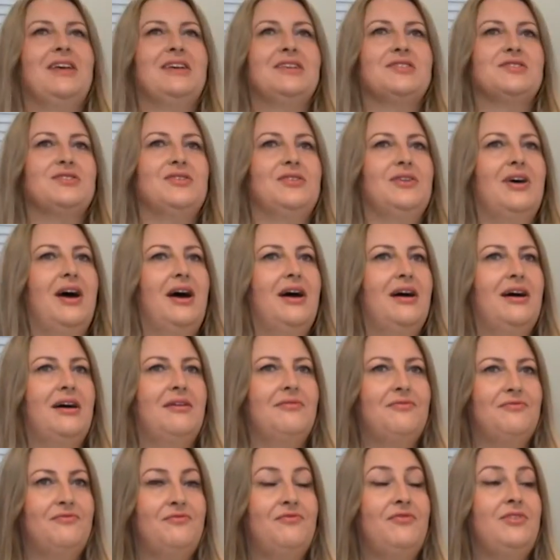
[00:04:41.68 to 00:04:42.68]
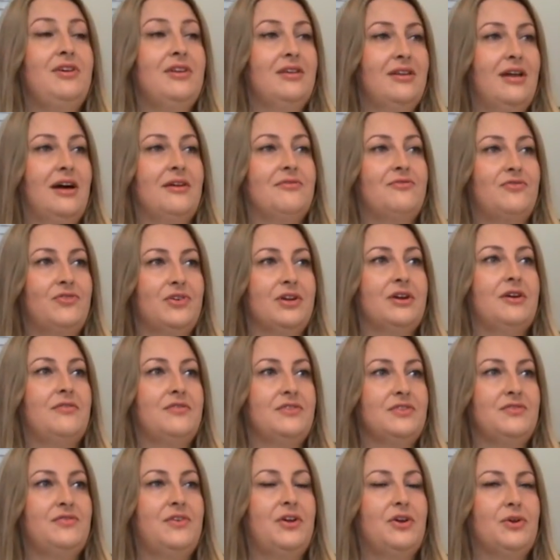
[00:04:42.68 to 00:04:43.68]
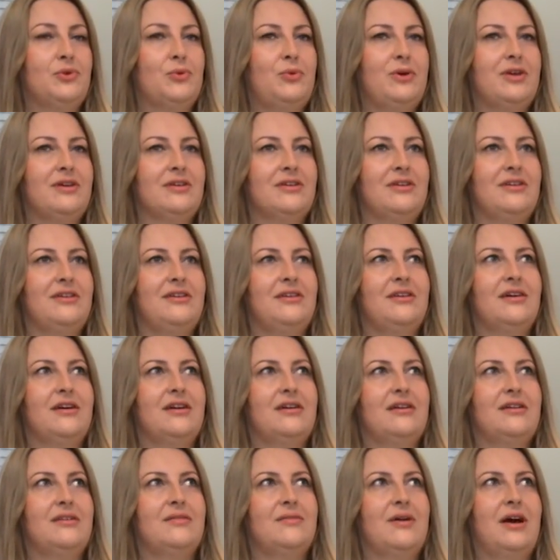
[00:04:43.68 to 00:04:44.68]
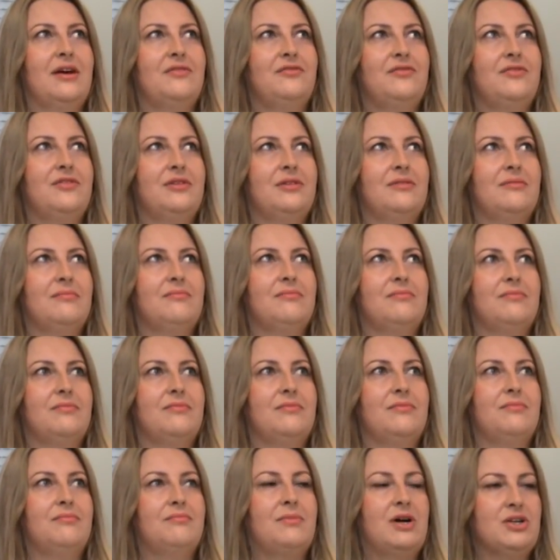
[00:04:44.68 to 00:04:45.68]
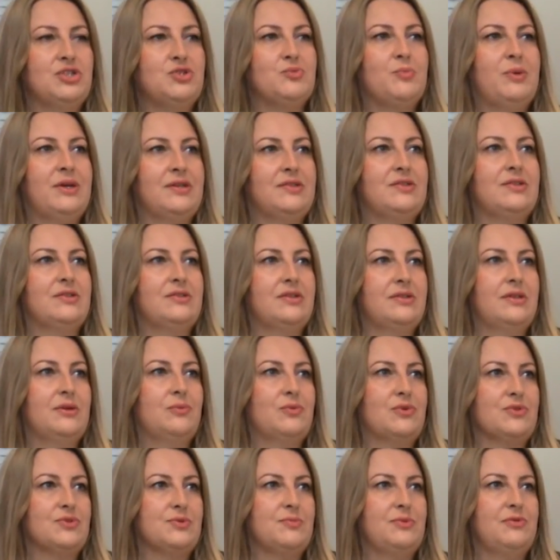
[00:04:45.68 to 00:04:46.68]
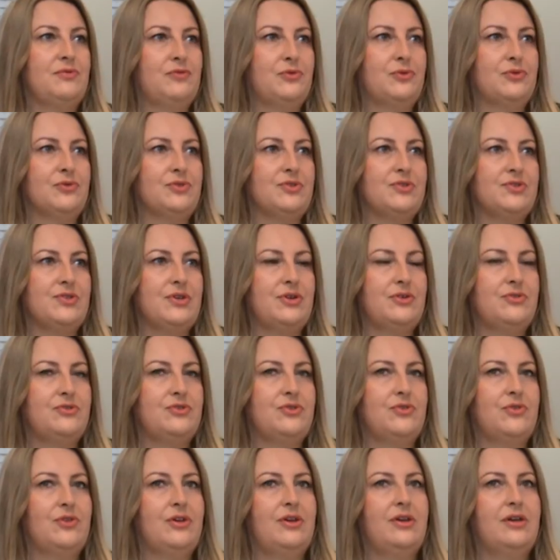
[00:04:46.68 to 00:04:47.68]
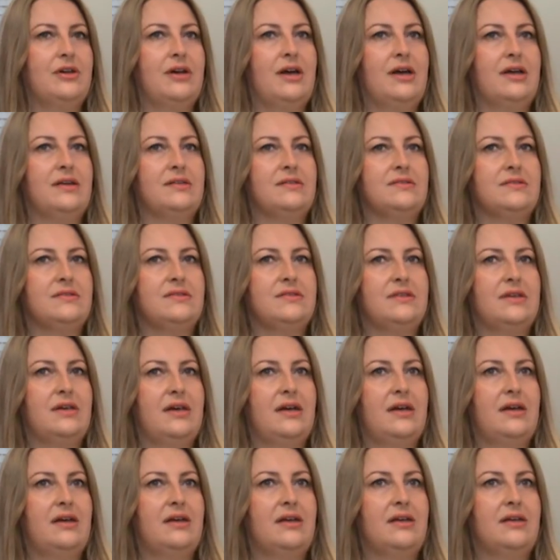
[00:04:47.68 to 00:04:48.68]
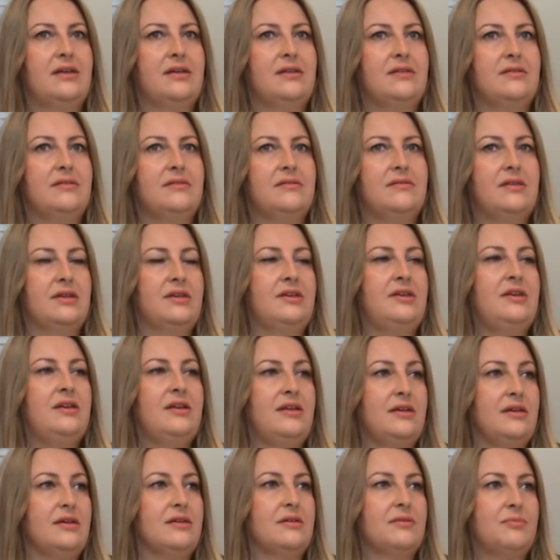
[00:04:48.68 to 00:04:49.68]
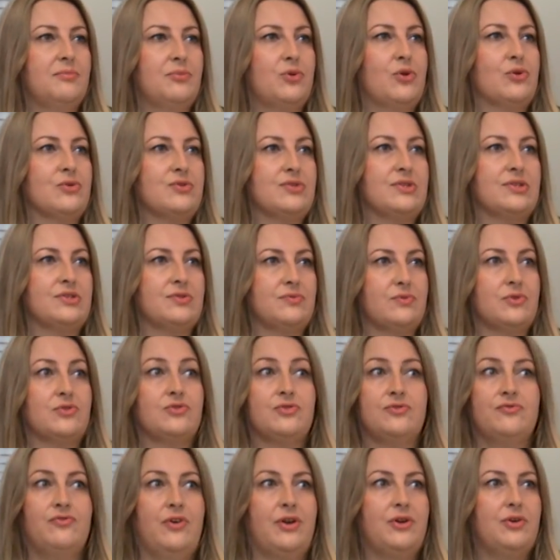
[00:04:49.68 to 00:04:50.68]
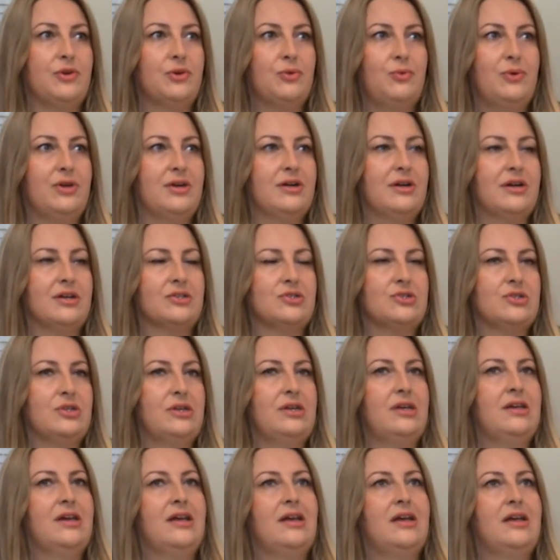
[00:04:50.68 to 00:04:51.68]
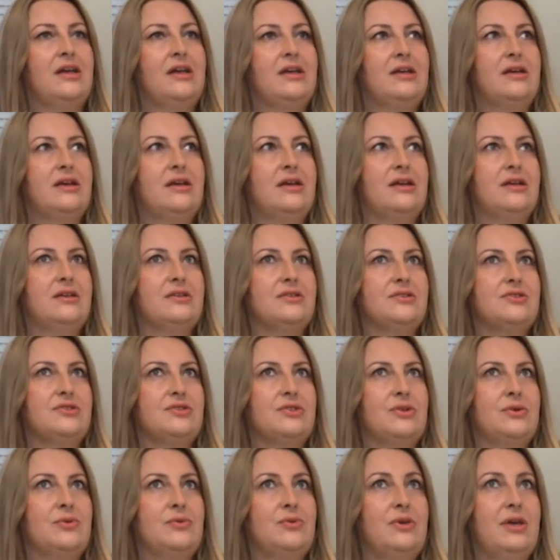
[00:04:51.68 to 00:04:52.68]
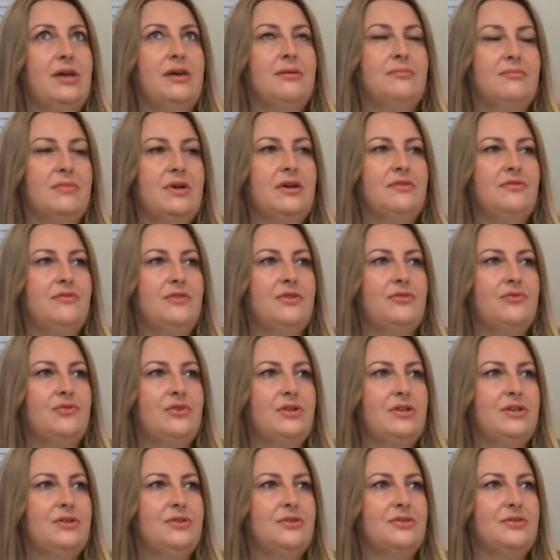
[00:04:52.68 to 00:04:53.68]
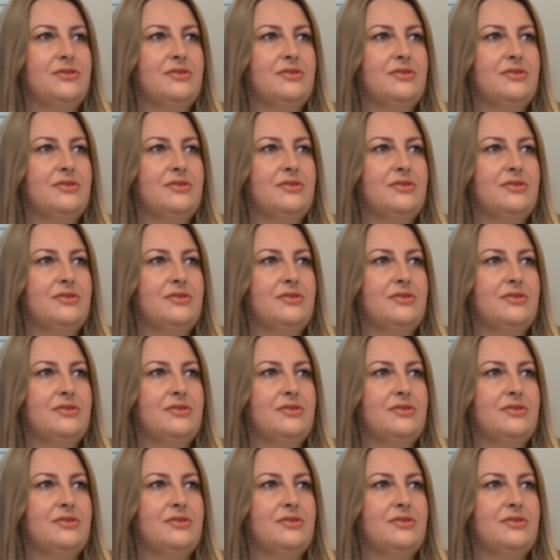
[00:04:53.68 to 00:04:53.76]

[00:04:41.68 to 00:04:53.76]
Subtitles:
So I feel I've recovered very quickly. I feel much better than I was before the surgery, and the healing process was very quick actually. So yeah, I feel really good.